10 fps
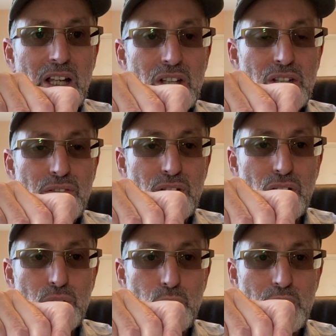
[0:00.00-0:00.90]
You've
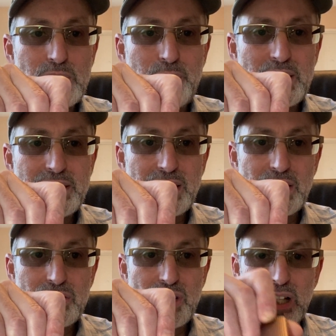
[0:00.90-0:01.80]
got a
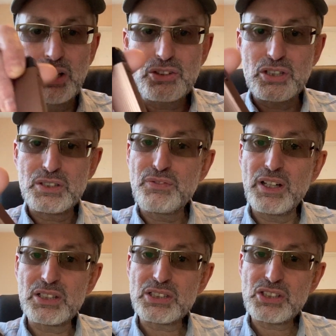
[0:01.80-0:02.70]
USB-C charge, it's
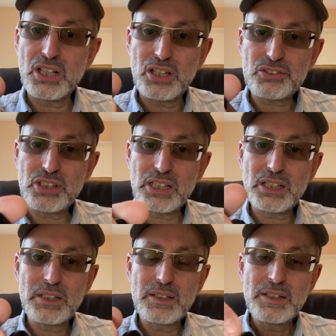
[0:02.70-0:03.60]
fast charging,